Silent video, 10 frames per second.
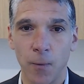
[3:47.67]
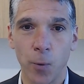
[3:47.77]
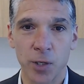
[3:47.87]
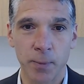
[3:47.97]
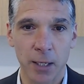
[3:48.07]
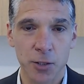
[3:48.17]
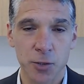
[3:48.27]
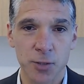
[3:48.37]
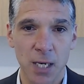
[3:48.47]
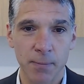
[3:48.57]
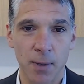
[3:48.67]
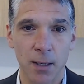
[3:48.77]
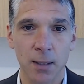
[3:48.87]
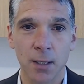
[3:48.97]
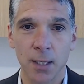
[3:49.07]
What matters to them
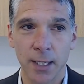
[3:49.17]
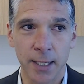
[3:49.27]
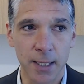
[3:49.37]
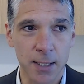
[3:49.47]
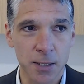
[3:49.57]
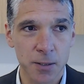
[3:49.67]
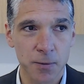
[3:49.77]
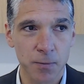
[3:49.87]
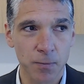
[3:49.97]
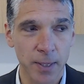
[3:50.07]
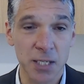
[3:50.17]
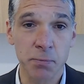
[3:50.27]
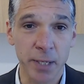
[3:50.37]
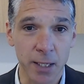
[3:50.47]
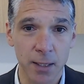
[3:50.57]
is
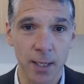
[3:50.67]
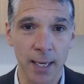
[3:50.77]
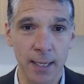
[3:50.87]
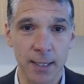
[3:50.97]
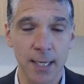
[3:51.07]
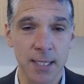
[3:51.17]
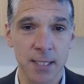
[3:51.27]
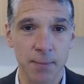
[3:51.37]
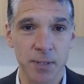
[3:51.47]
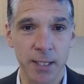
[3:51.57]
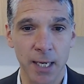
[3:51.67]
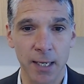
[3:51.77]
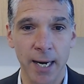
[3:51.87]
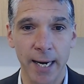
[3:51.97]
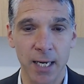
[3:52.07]
me, and that's something I
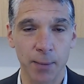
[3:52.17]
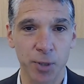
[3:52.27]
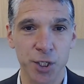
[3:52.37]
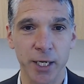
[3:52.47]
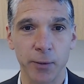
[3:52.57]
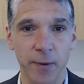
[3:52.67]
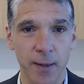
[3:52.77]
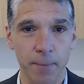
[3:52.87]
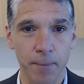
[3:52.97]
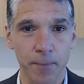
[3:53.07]
highly appreciate with them.